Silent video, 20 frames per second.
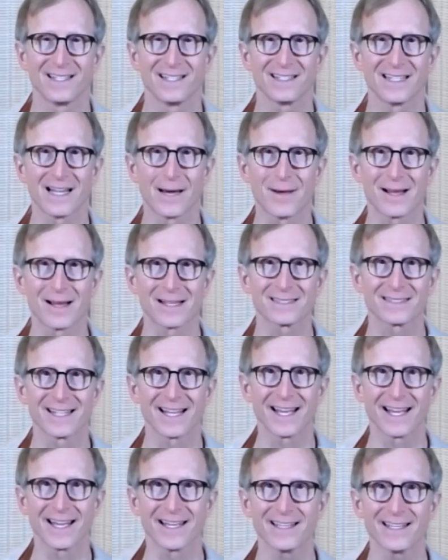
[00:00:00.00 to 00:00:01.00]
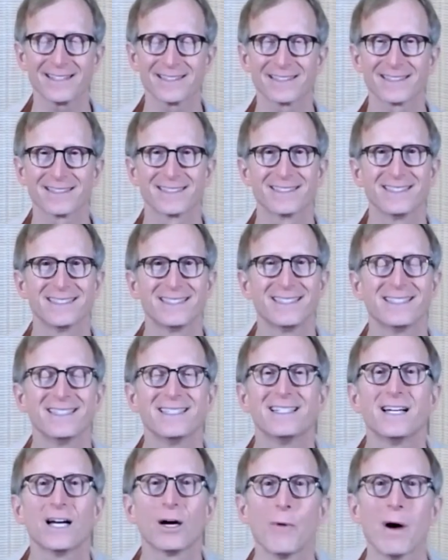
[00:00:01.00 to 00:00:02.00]
Namaste.
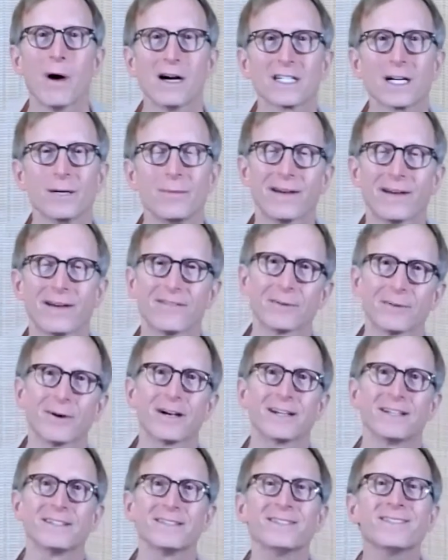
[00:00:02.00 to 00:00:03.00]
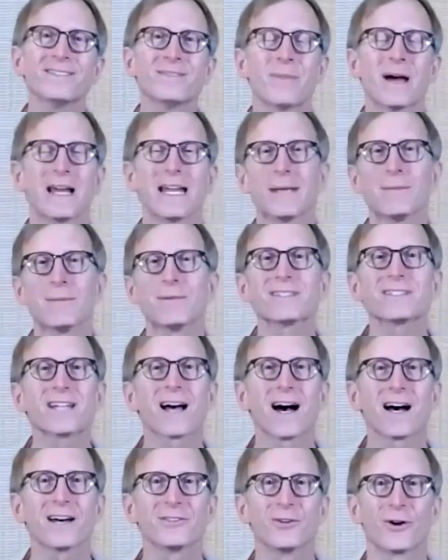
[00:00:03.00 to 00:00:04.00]
Welcome, everyone. My name is
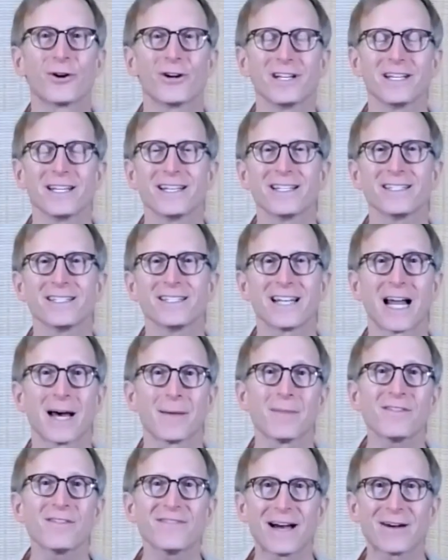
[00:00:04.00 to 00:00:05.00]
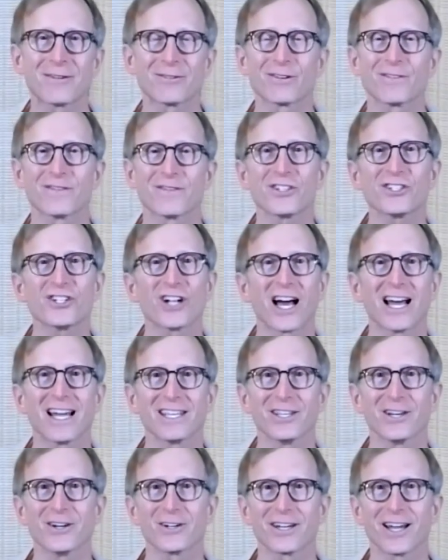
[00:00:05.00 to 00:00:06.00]
Todd Norian, and I'm the founder of Ashaya
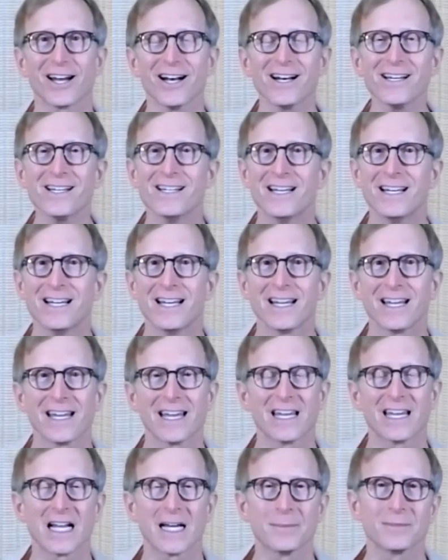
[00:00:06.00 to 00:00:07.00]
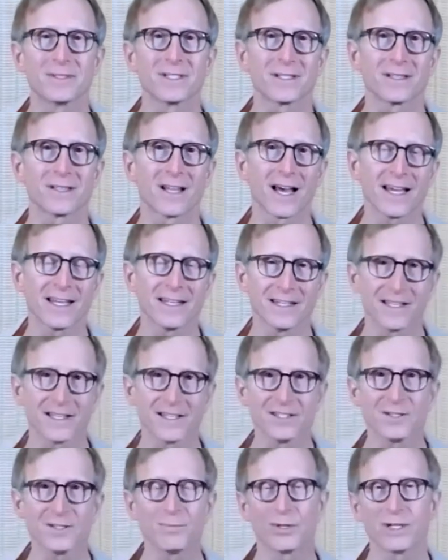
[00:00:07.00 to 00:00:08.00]
Yoga. And I'm delighted
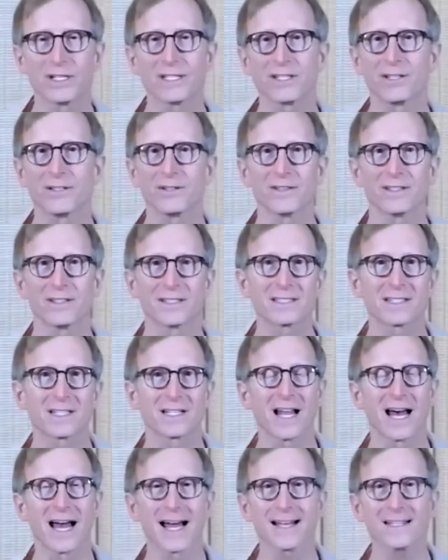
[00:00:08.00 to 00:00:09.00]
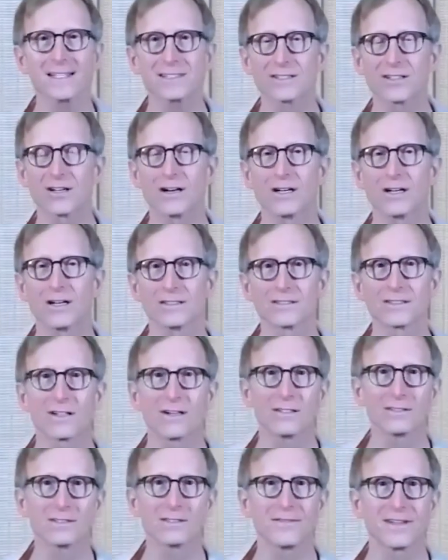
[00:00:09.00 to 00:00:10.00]
to bring you this class called
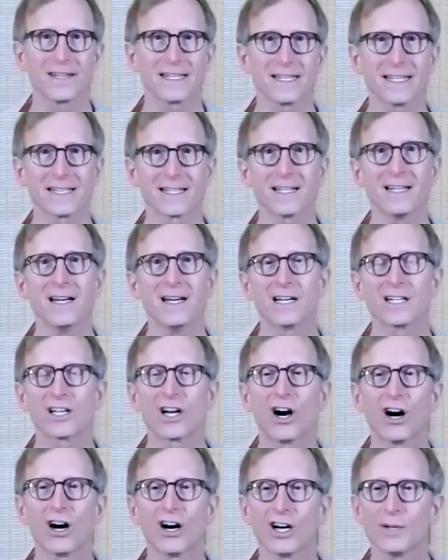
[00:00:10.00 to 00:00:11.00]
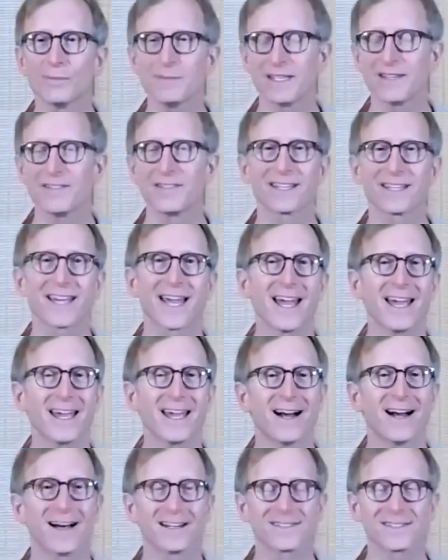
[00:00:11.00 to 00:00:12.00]
Cultivating Calm in the
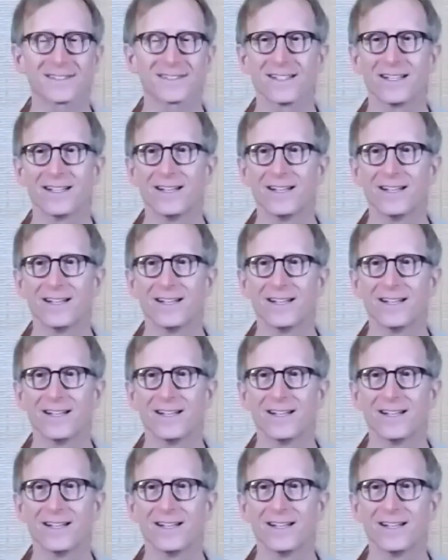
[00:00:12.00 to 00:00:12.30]
Chaos,